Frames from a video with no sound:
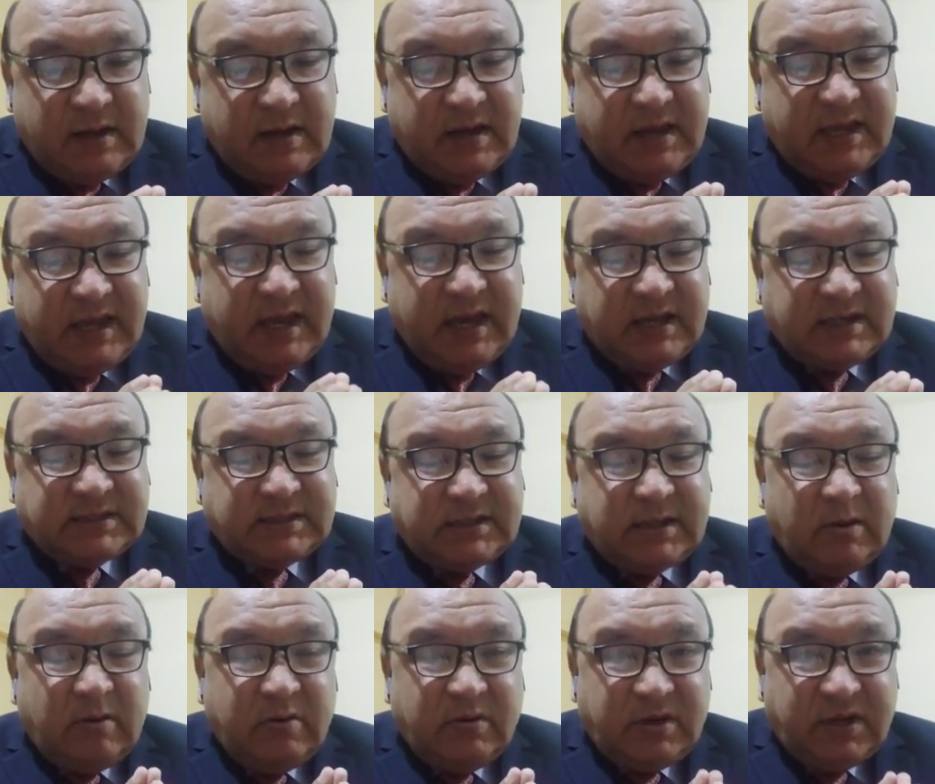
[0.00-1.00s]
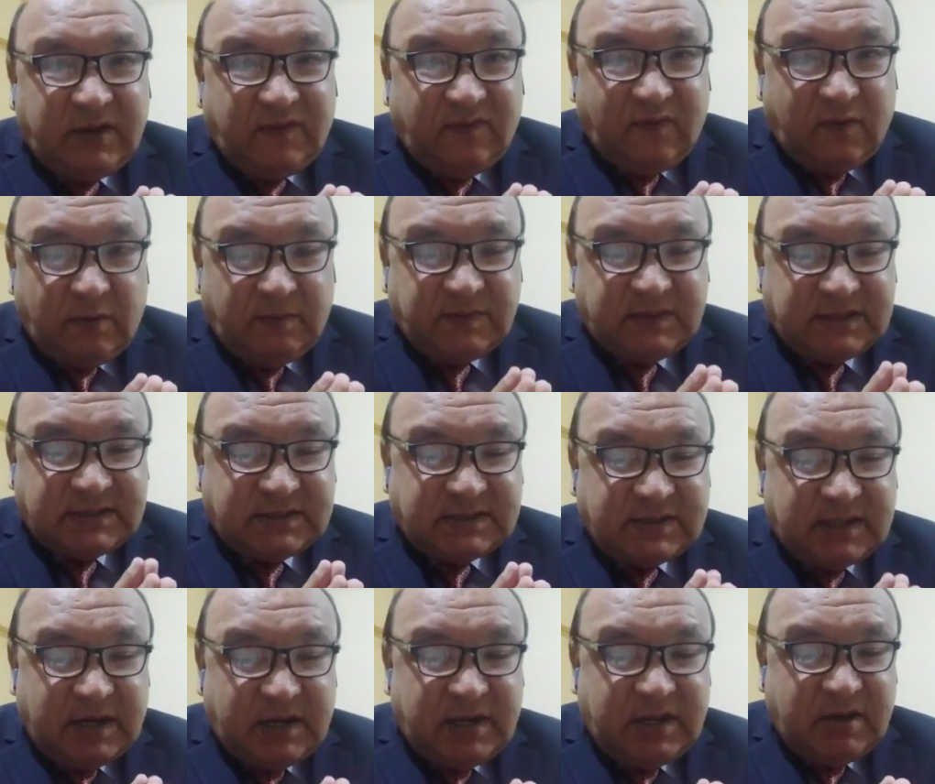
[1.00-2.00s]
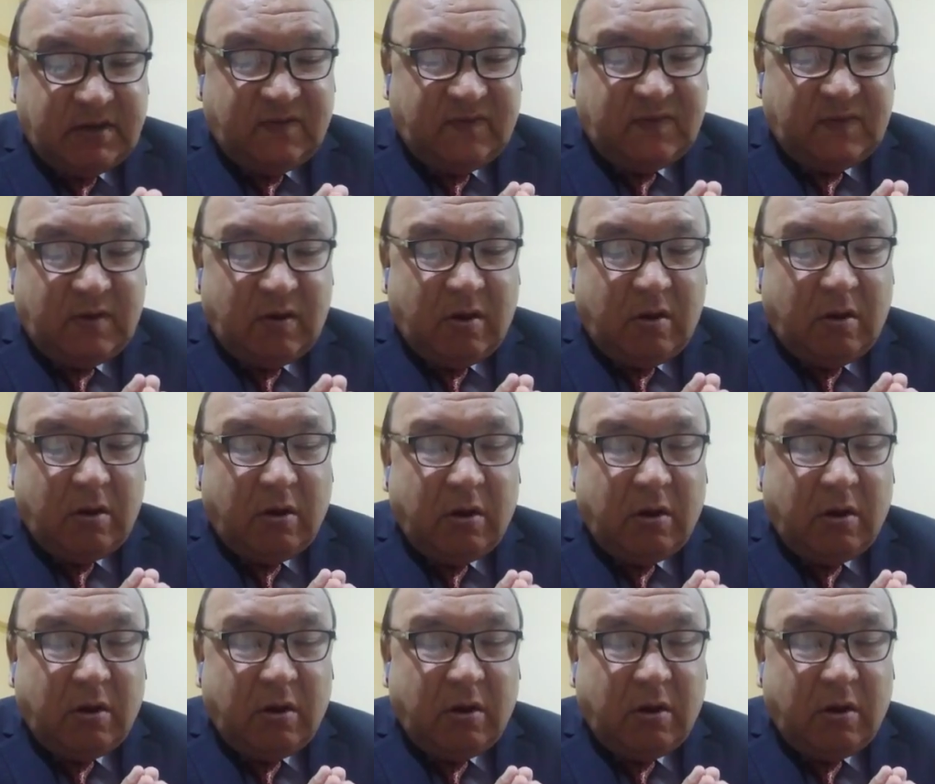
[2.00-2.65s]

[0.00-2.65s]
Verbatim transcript: He excluded from the study of law